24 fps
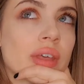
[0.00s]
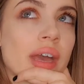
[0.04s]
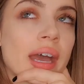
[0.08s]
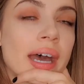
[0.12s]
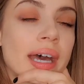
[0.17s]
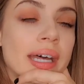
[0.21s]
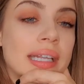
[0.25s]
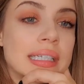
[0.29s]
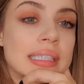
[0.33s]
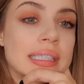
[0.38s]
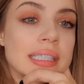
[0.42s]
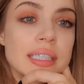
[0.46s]

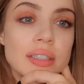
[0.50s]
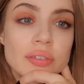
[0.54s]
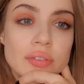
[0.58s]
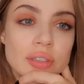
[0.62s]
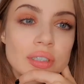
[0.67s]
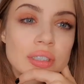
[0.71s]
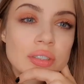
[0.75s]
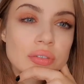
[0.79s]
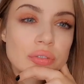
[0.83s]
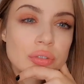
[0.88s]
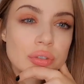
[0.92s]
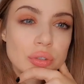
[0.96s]
And even
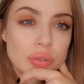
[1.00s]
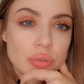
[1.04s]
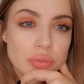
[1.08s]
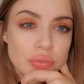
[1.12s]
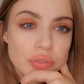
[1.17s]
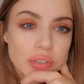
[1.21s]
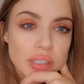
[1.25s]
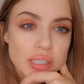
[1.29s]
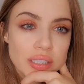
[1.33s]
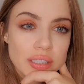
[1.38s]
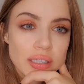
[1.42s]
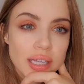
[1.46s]
if you
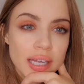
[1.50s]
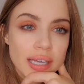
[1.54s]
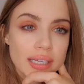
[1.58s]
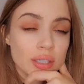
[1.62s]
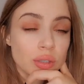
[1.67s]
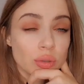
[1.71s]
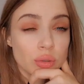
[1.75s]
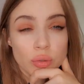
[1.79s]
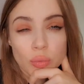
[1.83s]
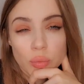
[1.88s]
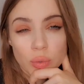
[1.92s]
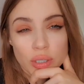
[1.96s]
feel
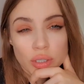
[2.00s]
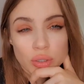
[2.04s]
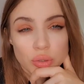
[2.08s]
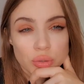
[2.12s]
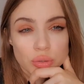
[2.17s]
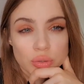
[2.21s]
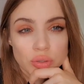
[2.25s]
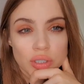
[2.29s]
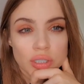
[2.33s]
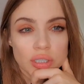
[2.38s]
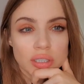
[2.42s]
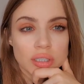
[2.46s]
like you don't want to
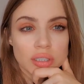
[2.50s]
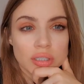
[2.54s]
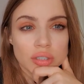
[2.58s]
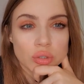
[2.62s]
do it,